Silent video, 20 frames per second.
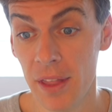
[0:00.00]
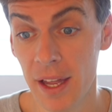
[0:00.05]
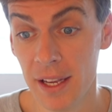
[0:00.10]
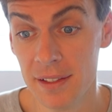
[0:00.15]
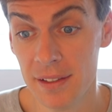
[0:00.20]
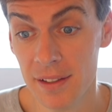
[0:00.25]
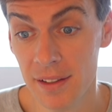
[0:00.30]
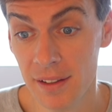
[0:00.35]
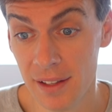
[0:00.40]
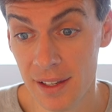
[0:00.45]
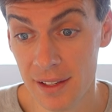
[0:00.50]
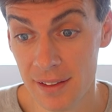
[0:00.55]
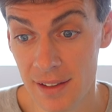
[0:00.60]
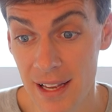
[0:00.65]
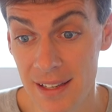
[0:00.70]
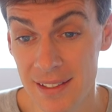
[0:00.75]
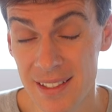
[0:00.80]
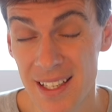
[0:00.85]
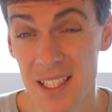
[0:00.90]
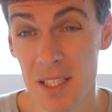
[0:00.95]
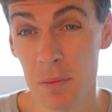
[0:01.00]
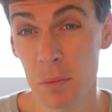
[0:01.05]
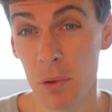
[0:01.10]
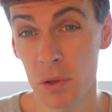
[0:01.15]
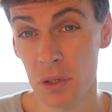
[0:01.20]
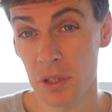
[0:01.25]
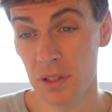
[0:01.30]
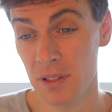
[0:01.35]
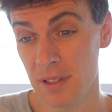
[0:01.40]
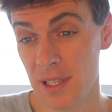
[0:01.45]
that center
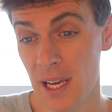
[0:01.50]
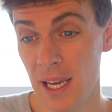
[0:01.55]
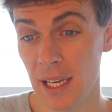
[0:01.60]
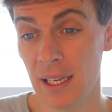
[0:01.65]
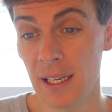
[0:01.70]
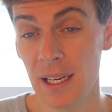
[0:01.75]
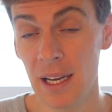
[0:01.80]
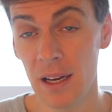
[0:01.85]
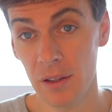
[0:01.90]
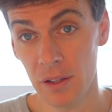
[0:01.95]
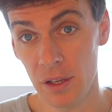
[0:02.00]
portion is taken out,